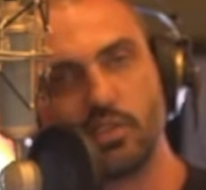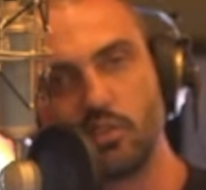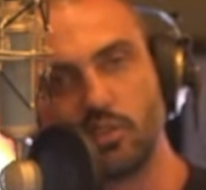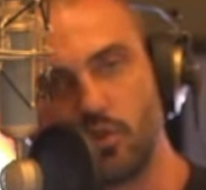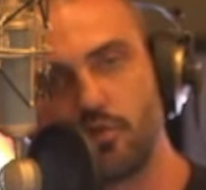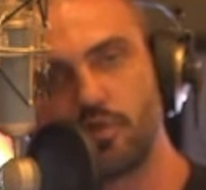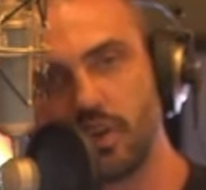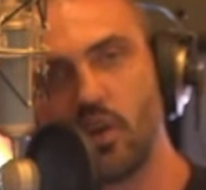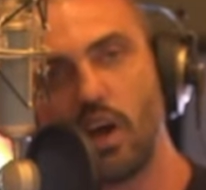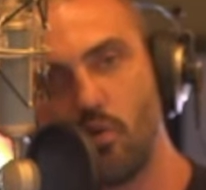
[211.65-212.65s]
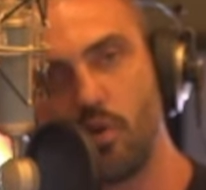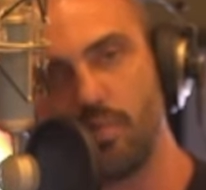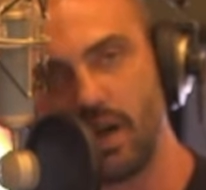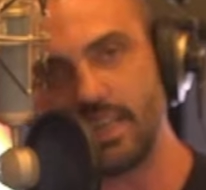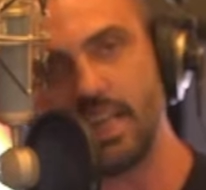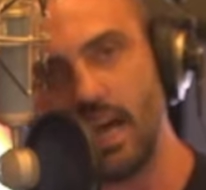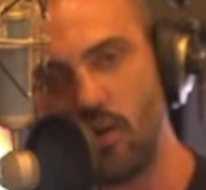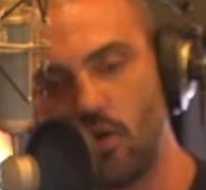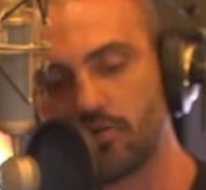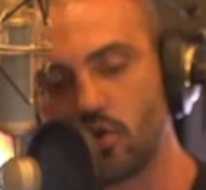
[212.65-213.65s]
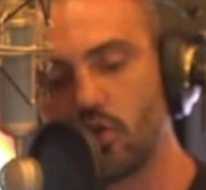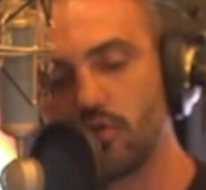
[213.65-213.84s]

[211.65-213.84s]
dude, you figure I would by now, after all the